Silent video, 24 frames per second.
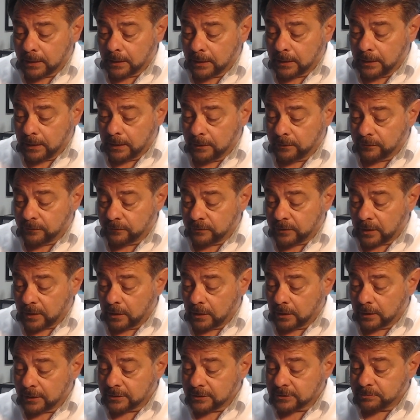He is
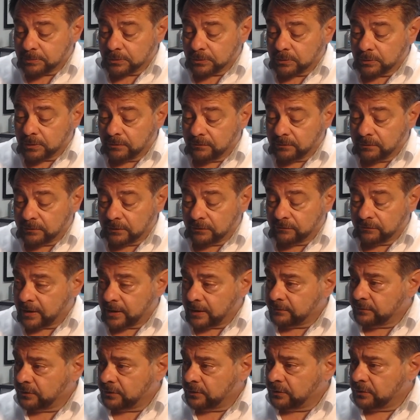telling us between
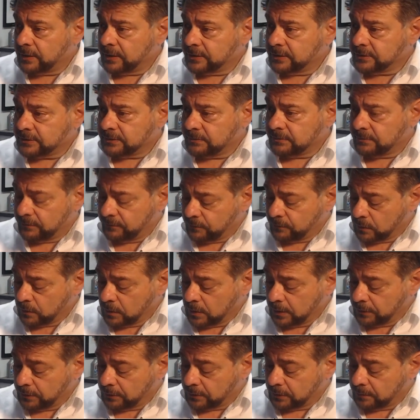5,500 and
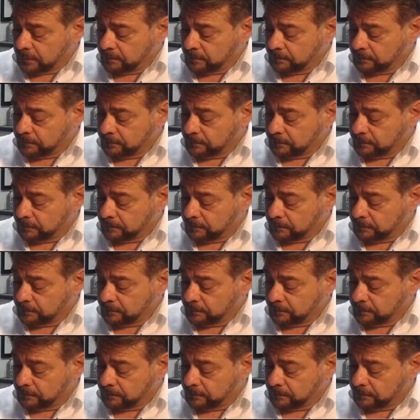7,400.